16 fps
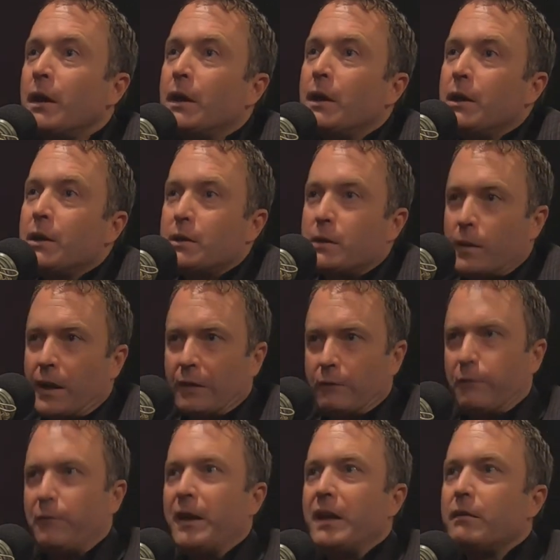Okay. So
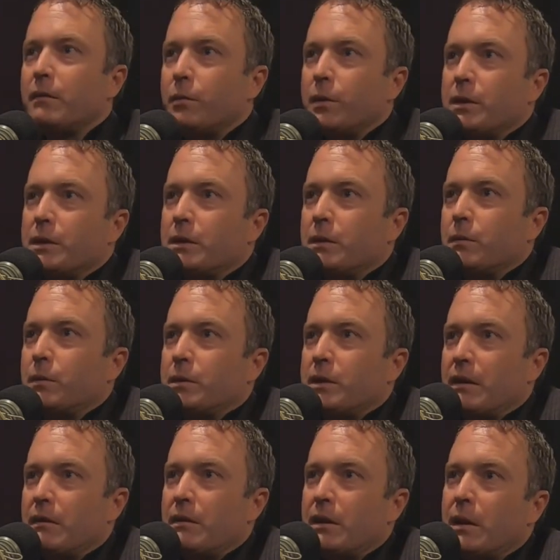that faith was
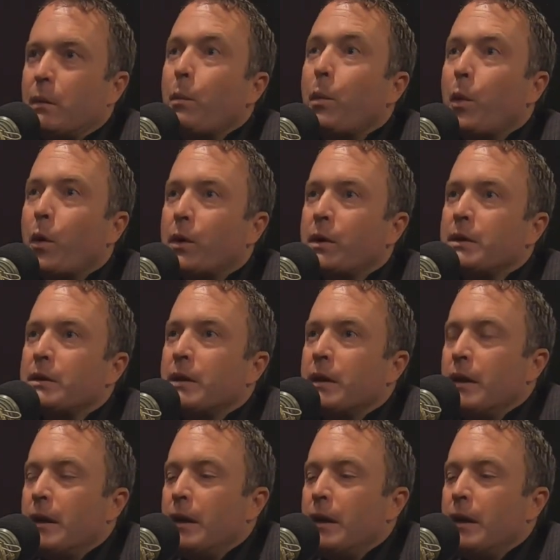I think important.